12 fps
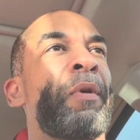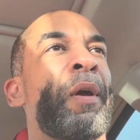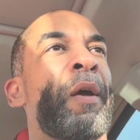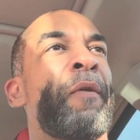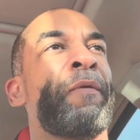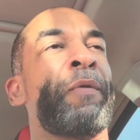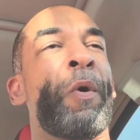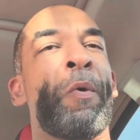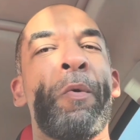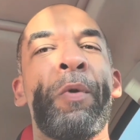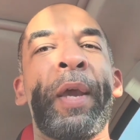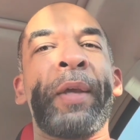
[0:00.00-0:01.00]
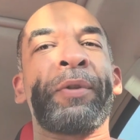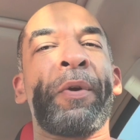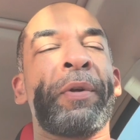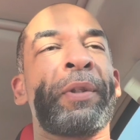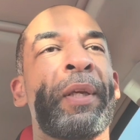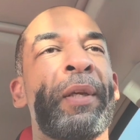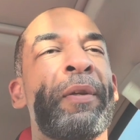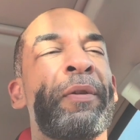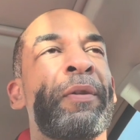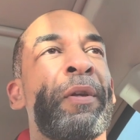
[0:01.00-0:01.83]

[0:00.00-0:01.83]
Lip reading: old SRTs,